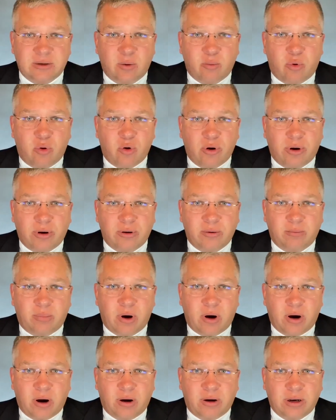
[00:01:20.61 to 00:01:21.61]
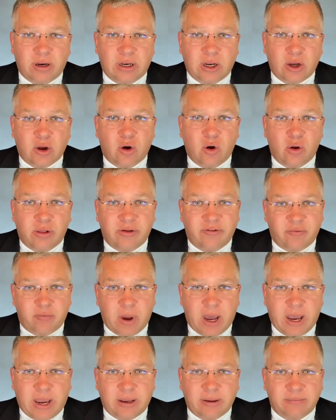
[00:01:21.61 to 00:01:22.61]
an important part and a goal of
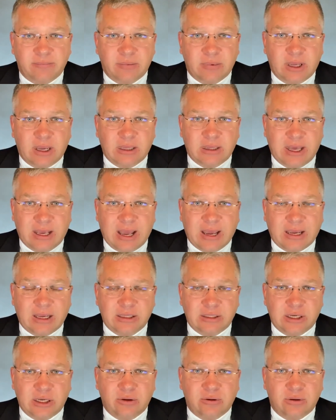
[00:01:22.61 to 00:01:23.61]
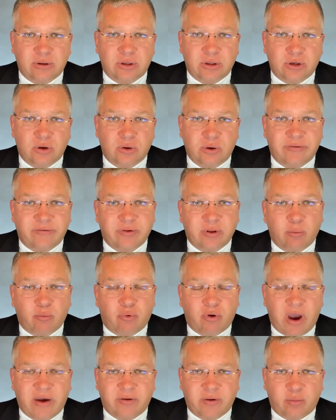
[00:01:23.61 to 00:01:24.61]
mine, and that I continue to do even in
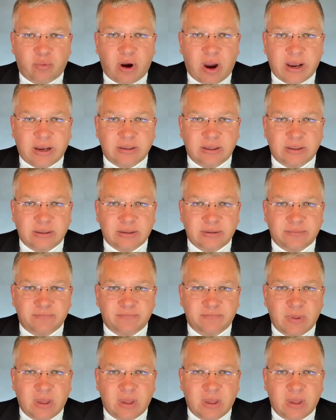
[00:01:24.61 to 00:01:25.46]
private practice.